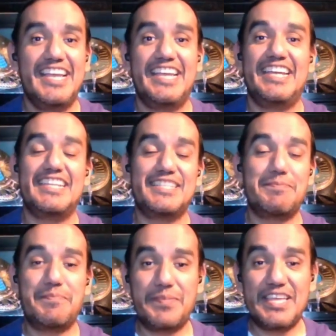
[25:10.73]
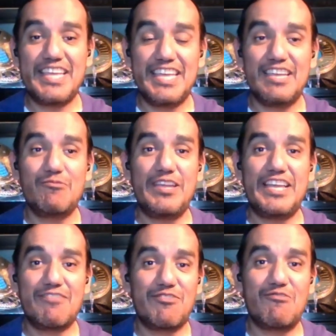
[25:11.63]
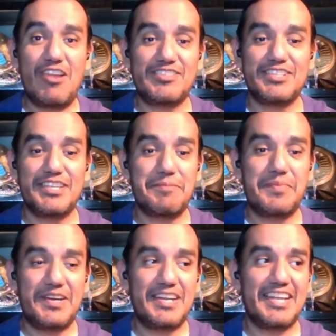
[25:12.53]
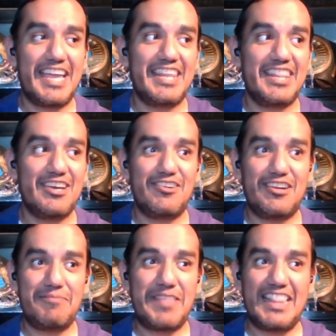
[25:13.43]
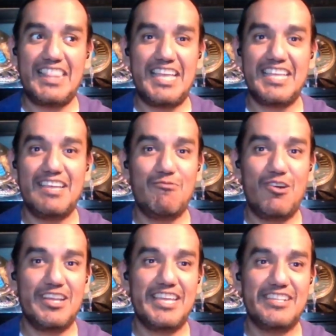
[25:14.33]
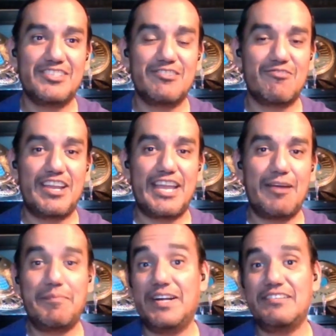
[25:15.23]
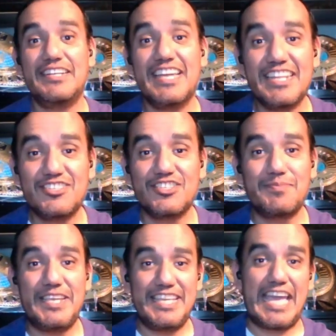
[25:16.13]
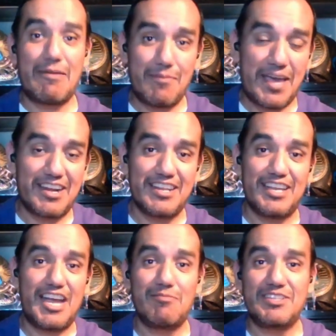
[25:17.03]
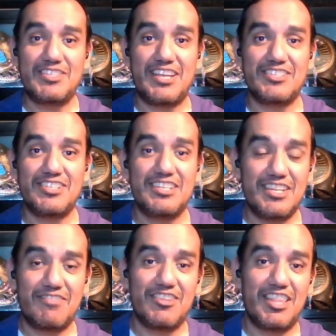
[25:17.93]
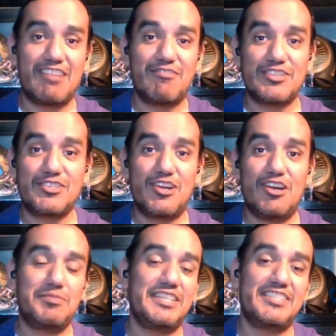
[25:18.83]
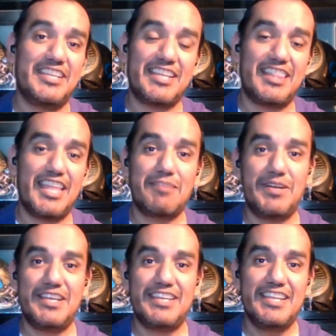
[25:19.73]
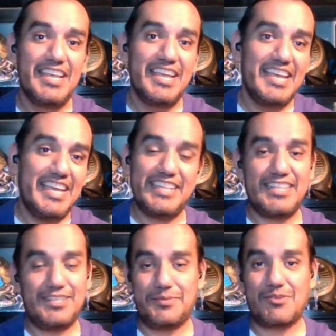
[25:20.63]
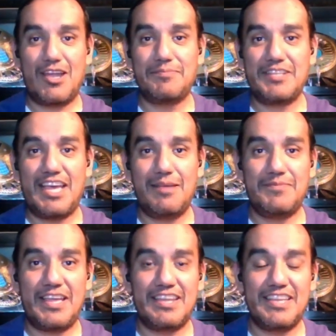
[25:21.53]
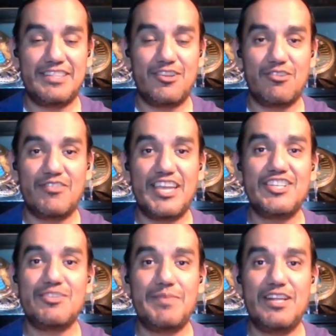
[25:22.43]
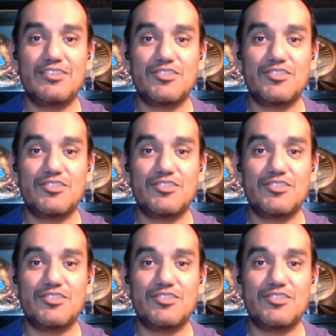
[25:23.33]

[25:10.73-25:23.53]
It's a big weekend for wrestling, but again, though, I'm not liking walking into it right now. But again, that's just me. Gab about it in the comments section. If you like what you saw, please hit that like button, hit the subscribe tab, and hit the notification bell.